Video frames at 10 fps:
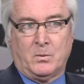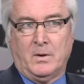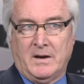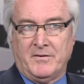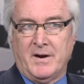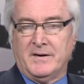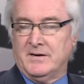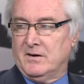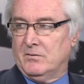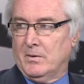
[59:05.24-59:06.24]
will have an
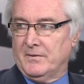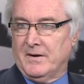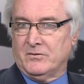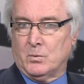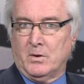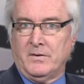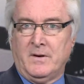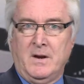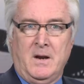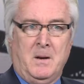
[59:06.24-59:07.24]
idea of what that's worth,
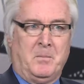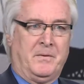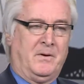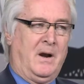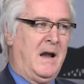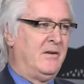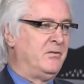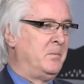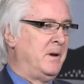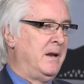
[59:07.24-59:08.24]
but there has
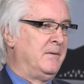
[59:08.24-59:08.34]
to be,